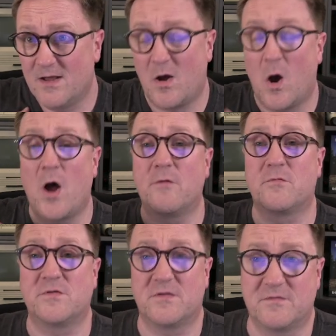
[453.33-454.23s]

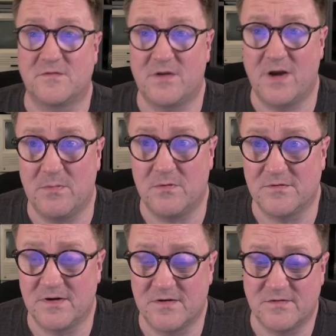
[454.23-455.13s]
hundreds of
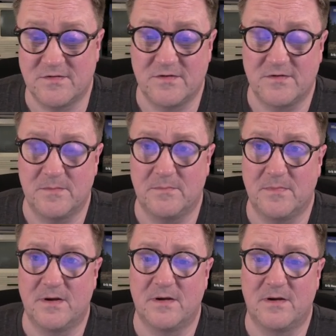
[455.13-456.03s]
tables in the system
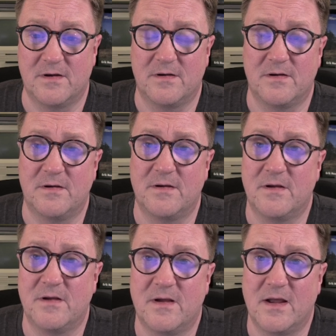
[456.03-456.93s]

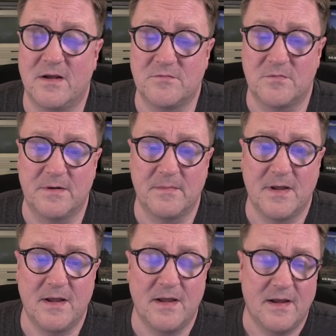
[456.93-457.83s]
elsewhere.
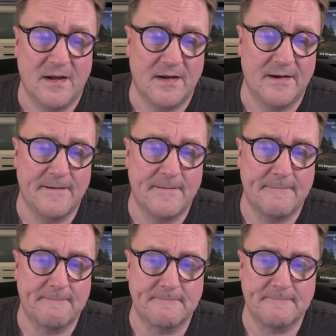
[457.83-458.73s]

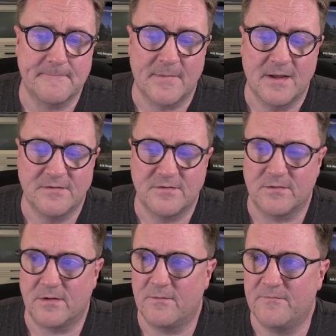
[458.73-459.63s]

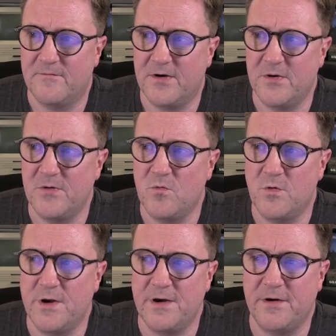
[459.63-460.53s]
So very
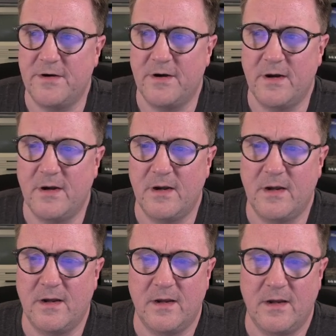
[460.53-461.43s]
weird
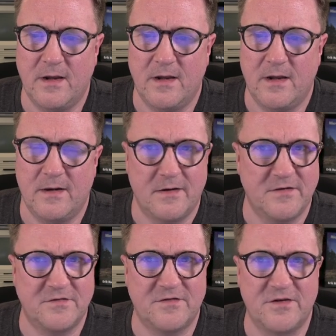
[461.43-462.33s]

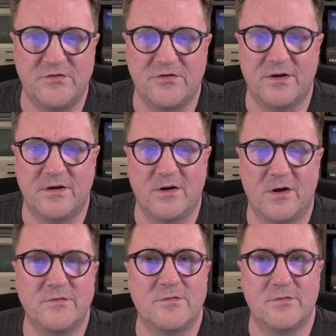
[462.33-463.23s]
decision
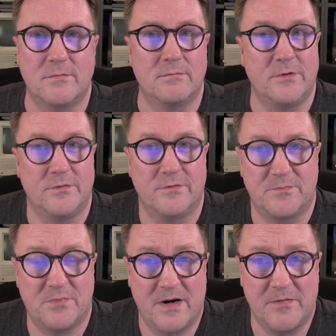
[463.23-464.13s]
not to use
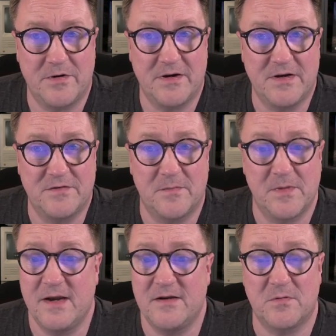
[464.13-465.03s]
primary keys from
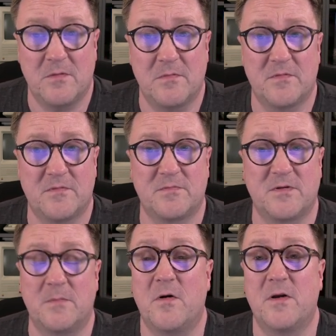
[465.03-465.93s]
the 80s.
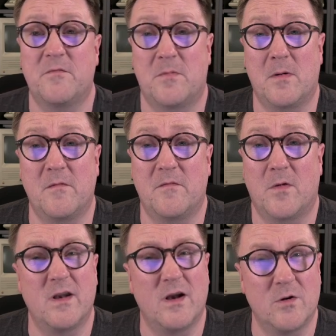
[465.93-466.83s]
Somebody probably
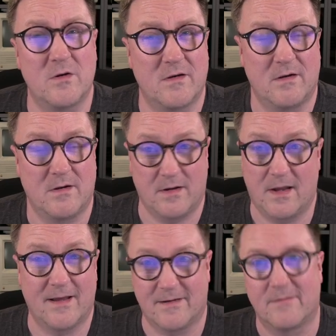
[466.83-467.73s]
thought it looked
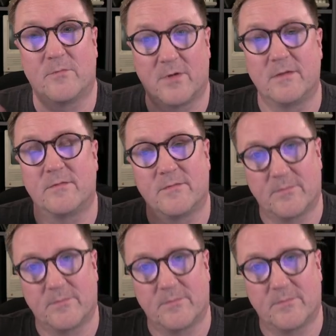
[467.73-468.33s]
like, well,